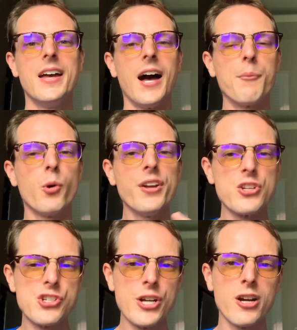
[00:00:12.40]
I'm going to
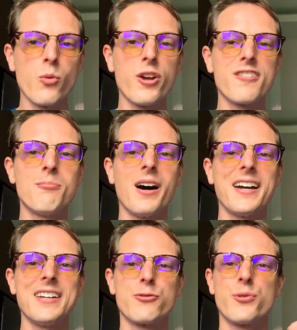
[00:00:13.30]
share one of
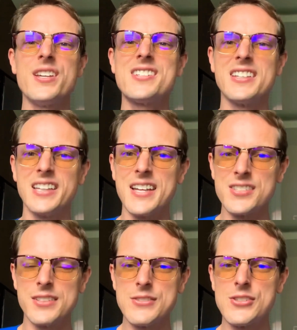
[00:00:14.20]
my recent
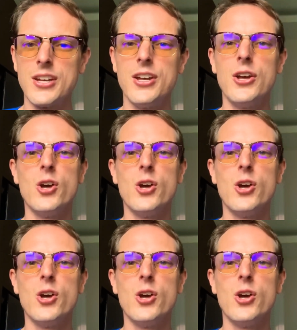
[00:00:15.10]
lessons